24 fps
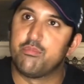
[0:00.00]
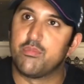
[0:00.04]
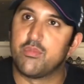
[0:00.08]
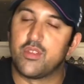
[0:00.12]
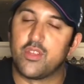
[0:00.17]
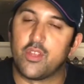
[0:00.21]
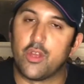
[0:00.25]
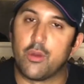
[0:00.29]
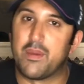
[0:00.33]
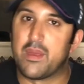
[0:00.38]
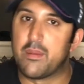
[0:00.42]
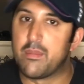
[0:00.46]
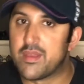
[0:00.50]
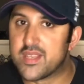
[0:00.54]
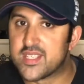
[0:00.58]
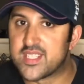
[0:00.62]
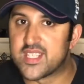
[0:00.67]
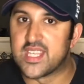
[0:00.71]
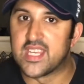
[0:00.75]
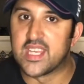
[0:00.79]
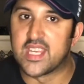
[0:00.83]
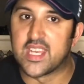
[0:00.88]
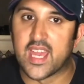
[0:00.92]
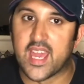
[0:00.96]
you know,
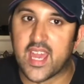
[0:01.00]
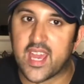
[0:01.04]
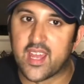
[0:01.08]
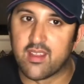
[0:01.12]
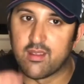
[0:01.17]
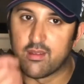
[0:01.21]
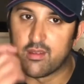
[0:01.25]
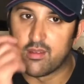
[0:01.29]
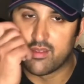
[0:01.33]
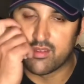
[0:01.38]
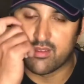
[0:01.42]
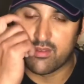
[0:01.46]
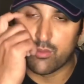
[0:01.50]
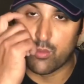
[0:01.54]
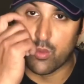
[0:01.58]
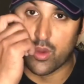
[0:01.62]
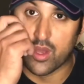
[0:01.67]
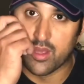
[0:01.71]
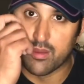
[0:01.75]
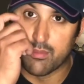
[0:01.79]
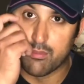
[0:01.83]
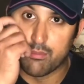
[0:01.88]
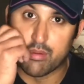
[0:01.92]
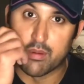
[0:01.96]
BBC again, it's
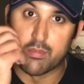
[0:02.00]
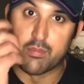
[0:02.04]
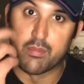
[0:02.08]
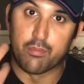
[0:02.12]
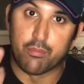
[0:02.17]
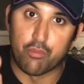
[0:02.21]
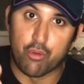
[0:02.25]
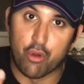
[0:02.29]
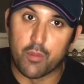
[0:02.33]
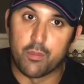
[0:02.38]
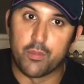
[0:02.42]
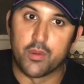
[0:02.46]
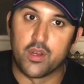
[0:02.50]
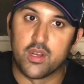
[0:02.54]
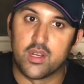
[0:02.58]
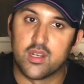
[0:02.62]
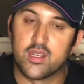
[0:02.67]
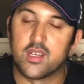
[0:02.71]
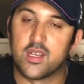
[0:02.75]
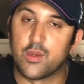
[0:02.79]
quite prim and proper,